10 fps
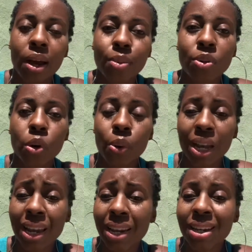go
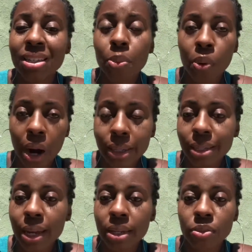ahead. It's a
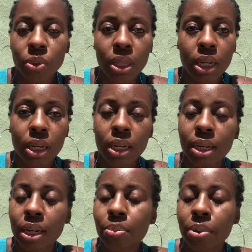process with the
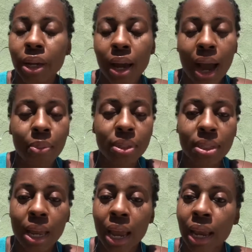EDD, but I would
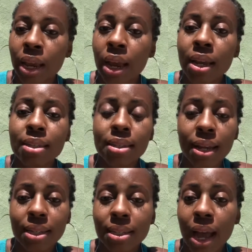say
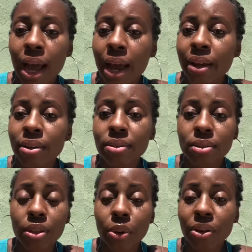set aside
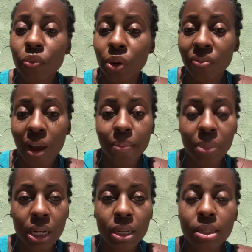30-45
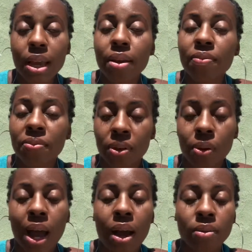minutes and
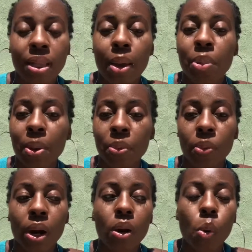fill out that
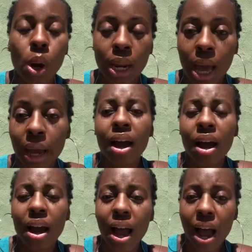paperwork online.
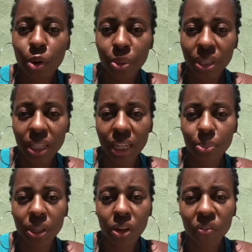I'll put the link
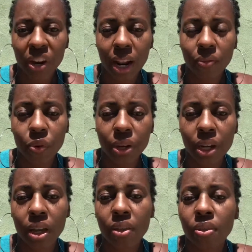below for
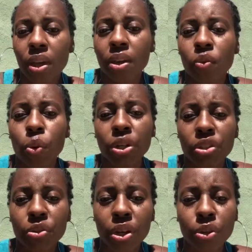California, and then of
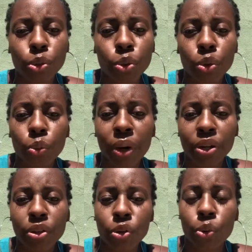course you can Google what
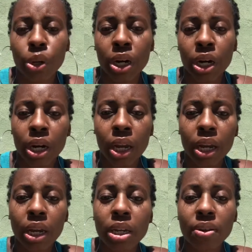your
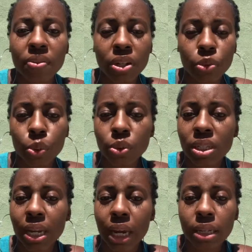individual
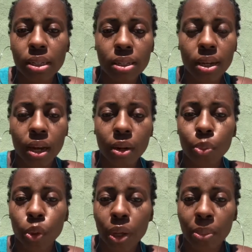state's
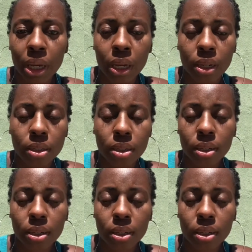unemployment